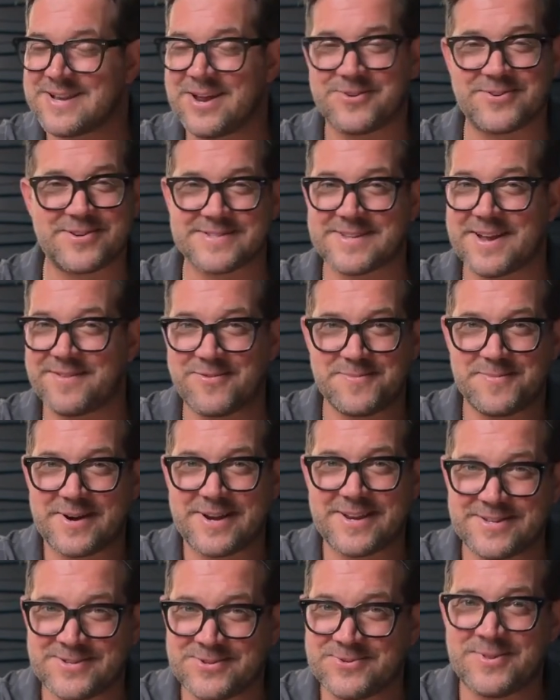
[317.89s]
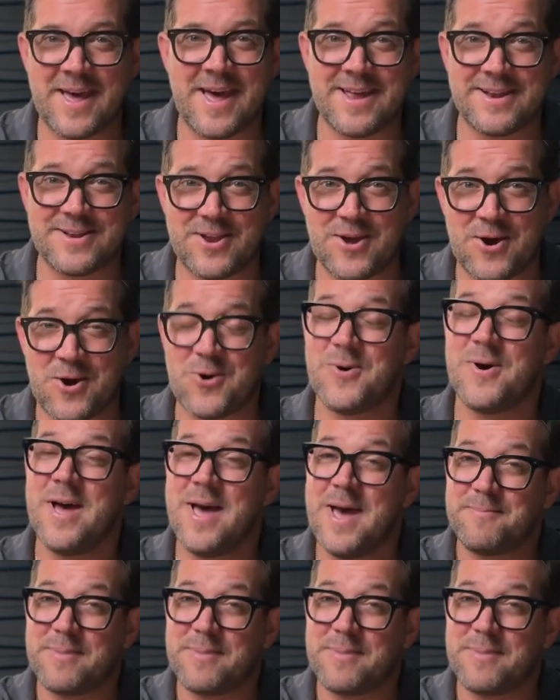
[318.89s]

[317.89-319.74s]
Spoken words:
Now, does everybody do that? No,